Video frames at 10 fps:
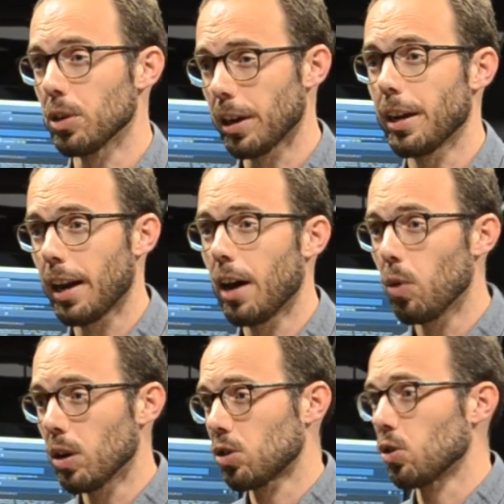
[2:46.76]
that then allow
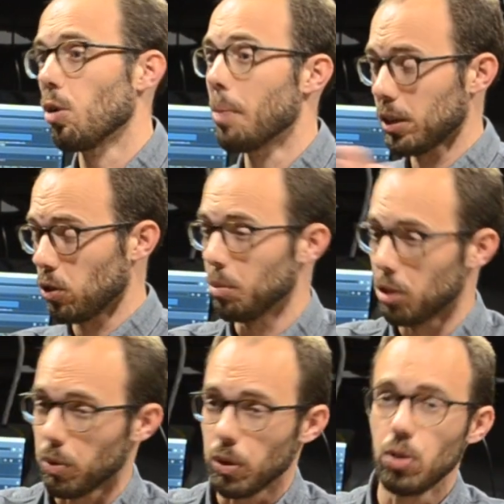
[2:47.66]
us to go back to the
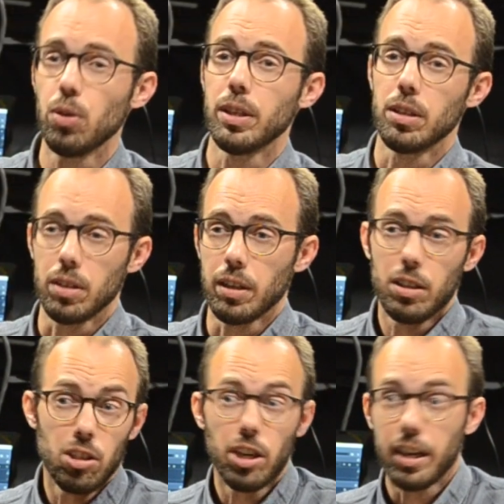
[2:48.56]
material and
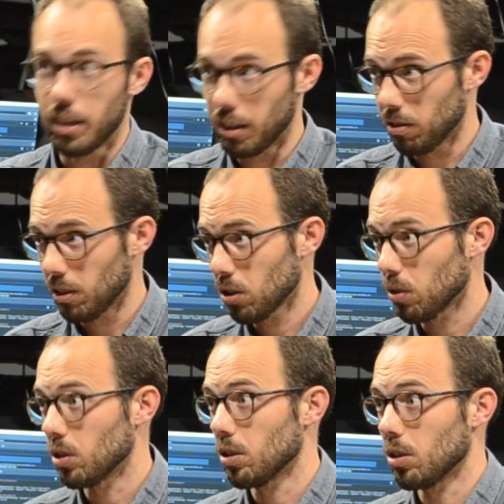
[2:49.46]
design. Right? So
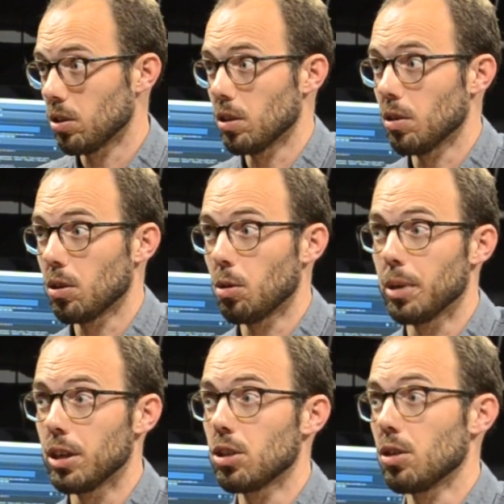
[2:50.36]
it's a
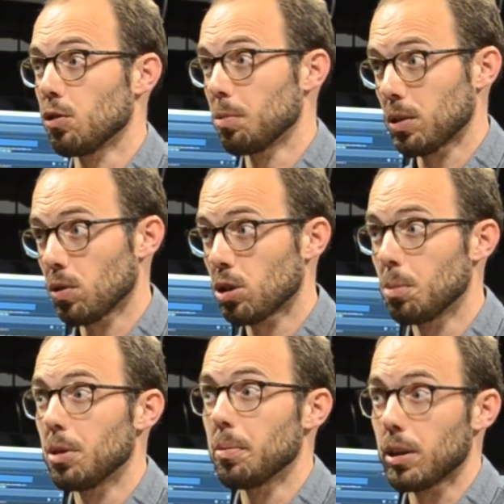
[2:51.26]
combination of
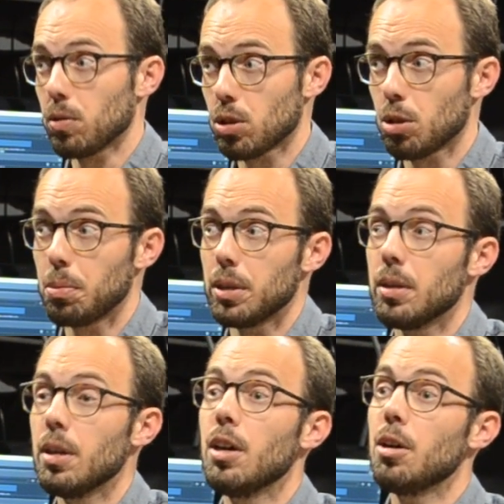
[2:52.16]
spectroscopy, microscopy,
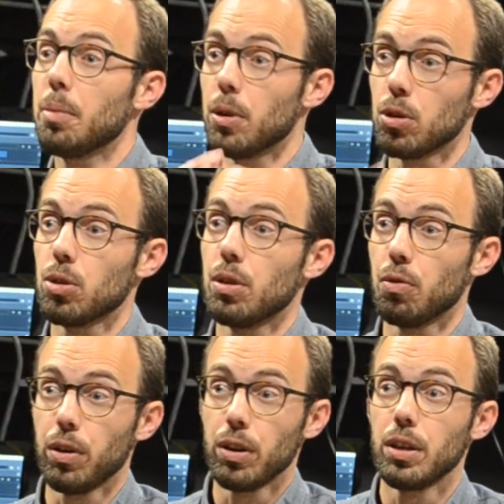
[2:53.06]
but also in a
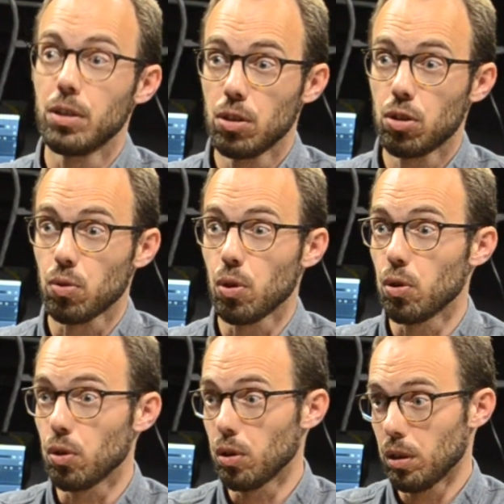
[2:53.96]
very
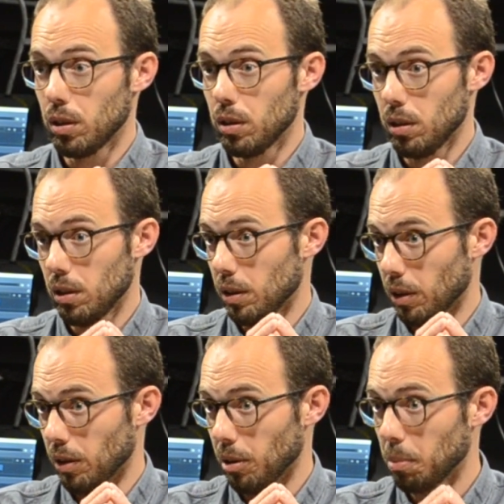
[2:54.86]
strong
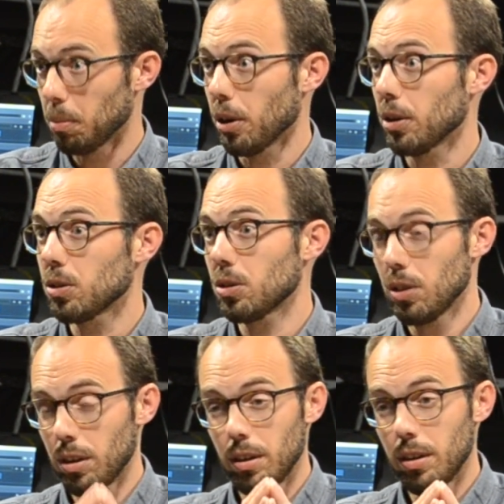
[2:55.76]
part.
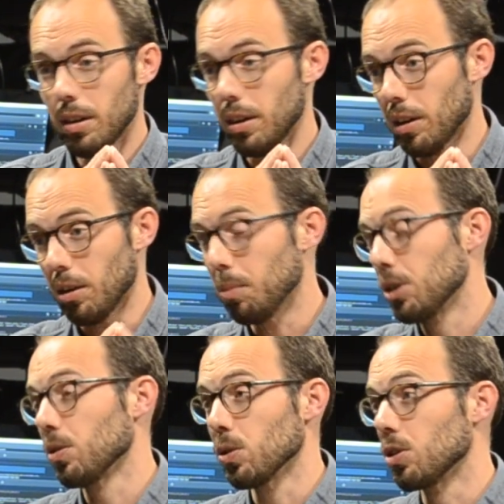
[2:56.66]

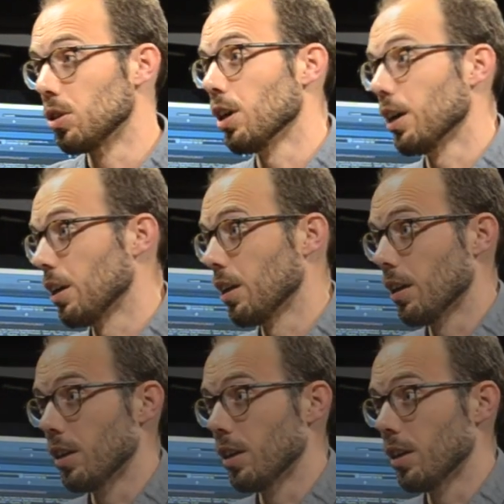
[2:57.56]
Materials design, and